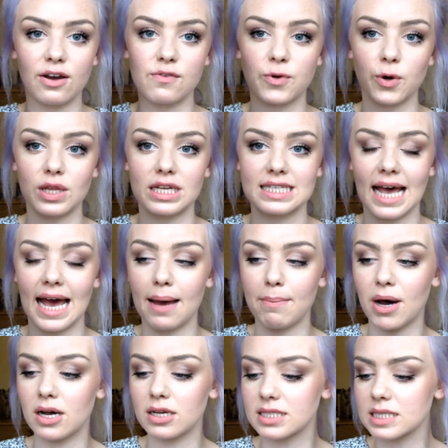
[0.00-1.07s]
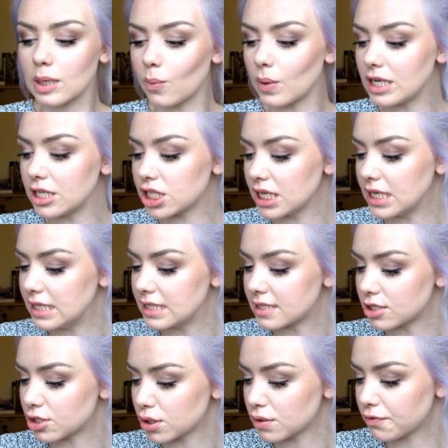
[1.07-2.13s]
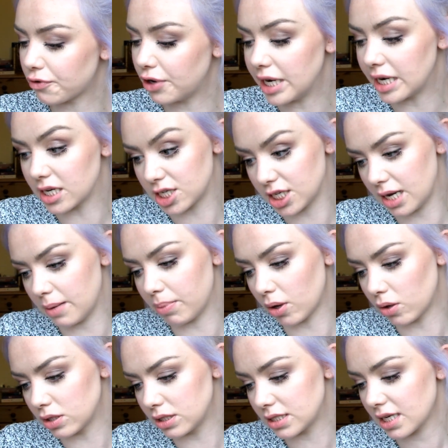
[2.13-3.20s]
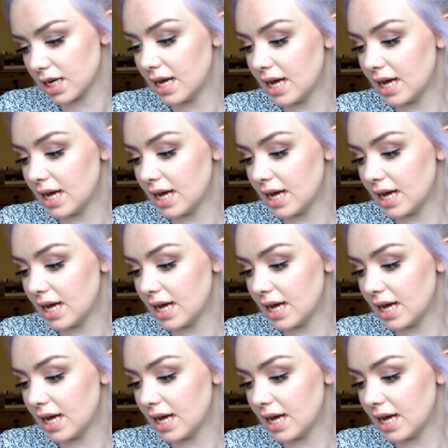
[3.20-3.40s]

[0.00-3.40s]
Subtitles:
I've got this hair mask, which is the John Frieda Sheer Blonde